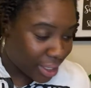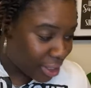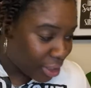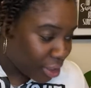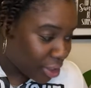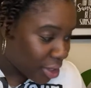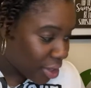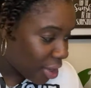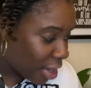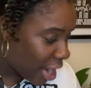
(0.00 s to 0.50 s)
You
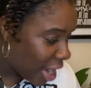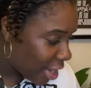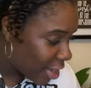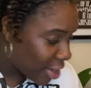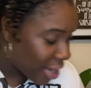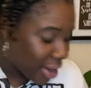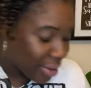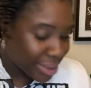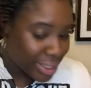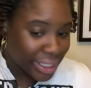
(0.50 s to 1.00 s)
know how you
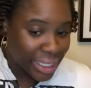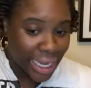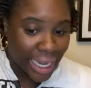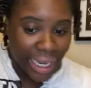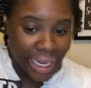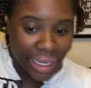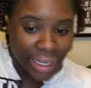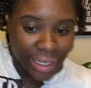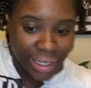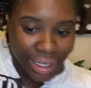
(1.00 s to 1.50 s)
always say
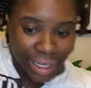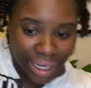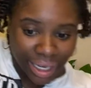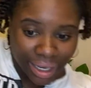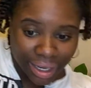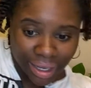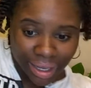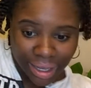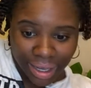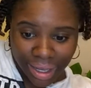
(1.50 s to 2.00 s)
eat
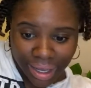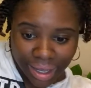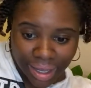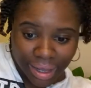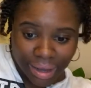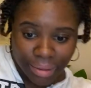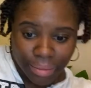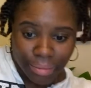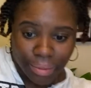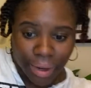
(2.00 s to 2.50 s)
clean.
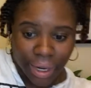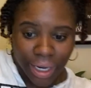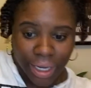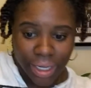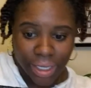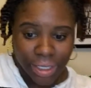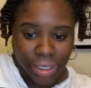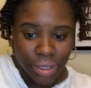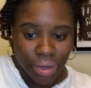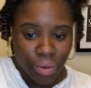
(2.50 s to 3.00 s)
Bring
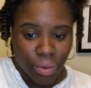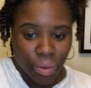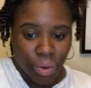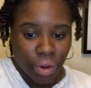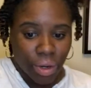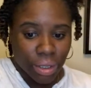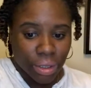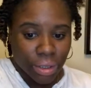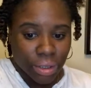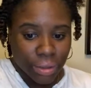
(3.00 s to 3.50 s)
us some
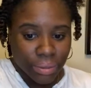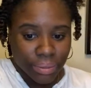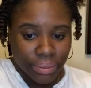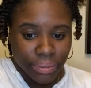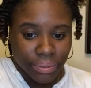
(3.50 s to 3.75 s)
water.